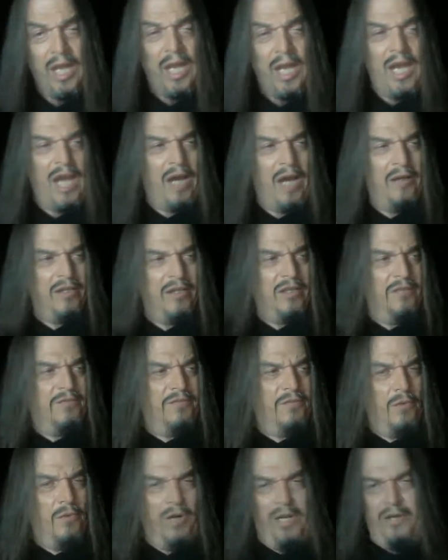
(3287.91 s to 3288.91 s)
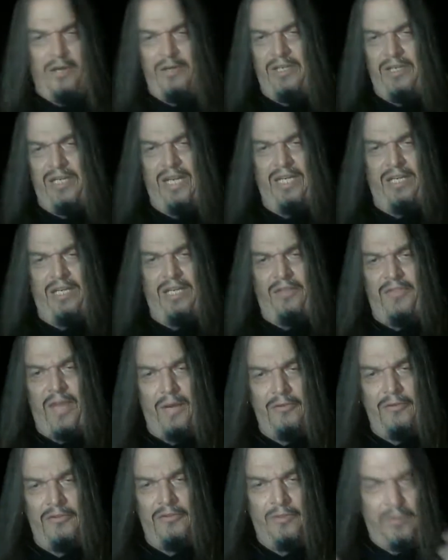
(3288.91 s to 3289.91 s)
out of the
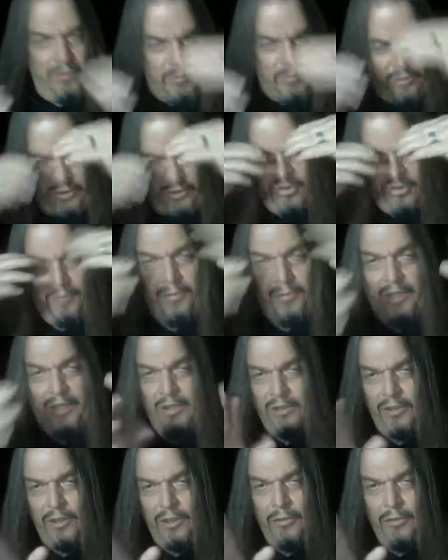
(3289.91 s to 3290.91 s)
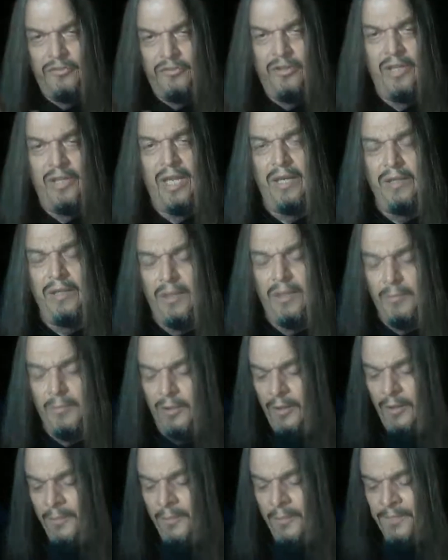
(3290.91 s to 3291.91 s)
480,000 or something close to that
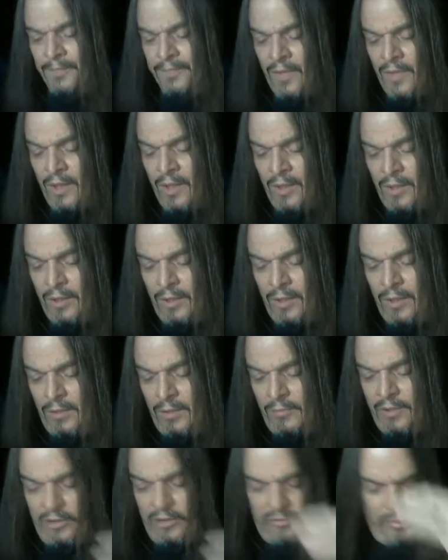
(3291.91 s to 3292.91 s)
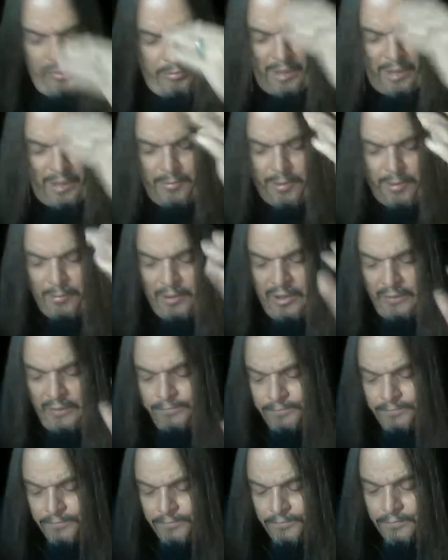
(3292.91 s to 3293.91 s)
number, to my memory,
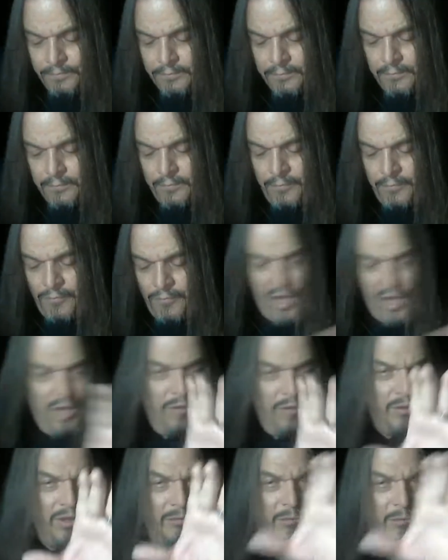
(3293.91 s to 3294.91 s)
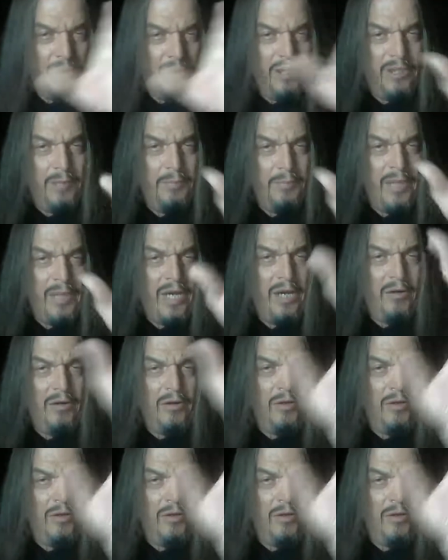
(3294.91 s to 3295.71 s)
when you compare all